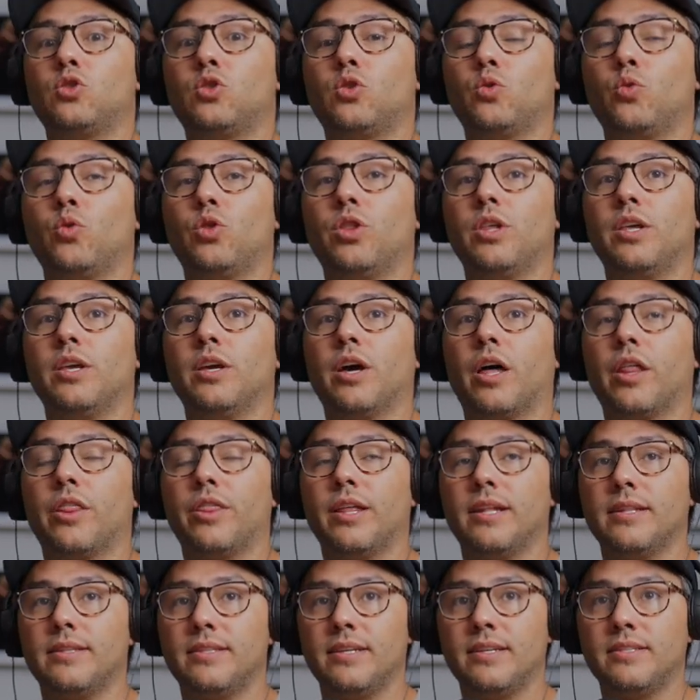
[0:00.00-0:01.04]
to the
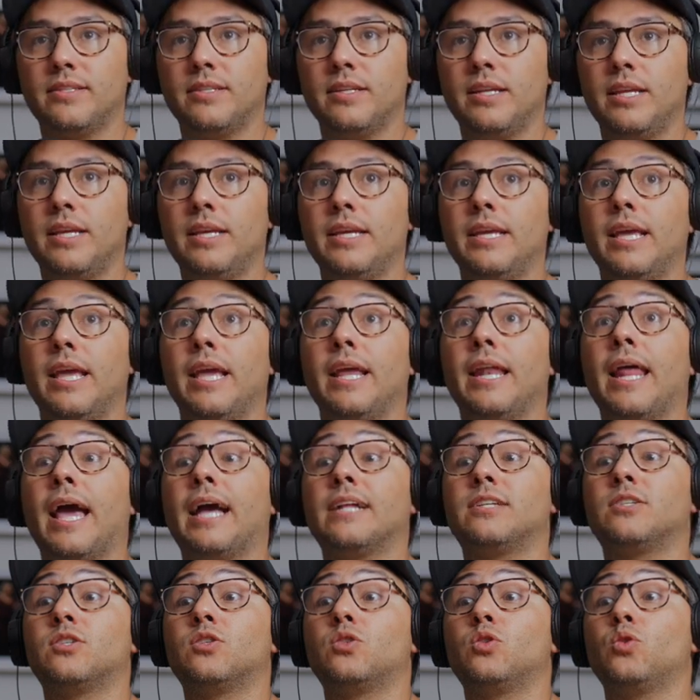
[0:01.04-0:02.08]
authenticity, it
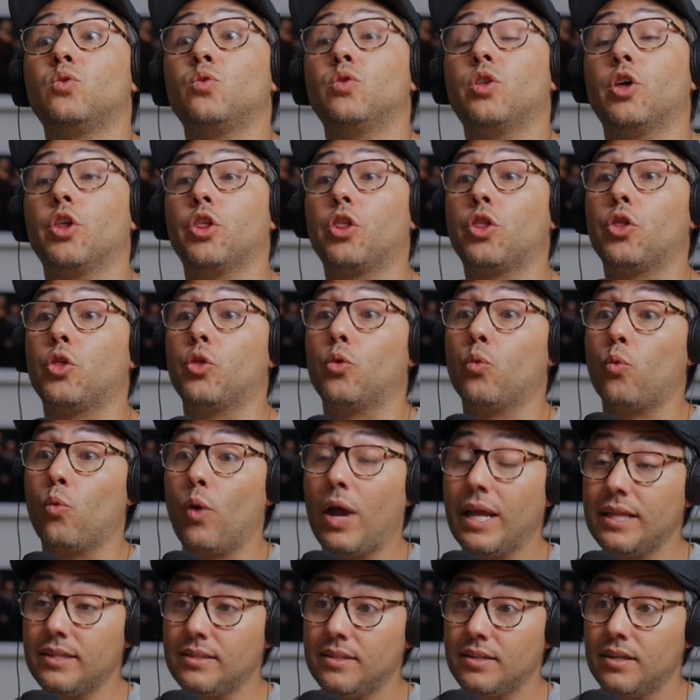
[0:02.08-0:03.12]
adds to the
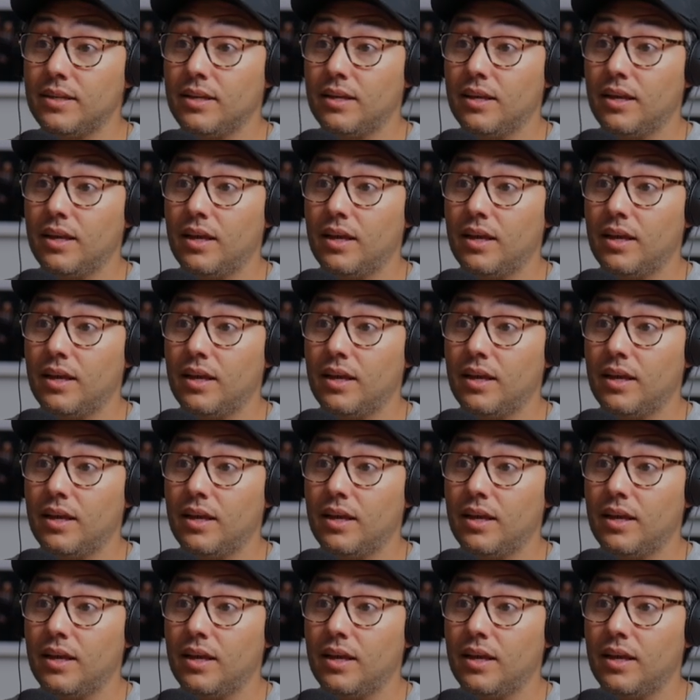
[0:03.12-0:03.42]
threat.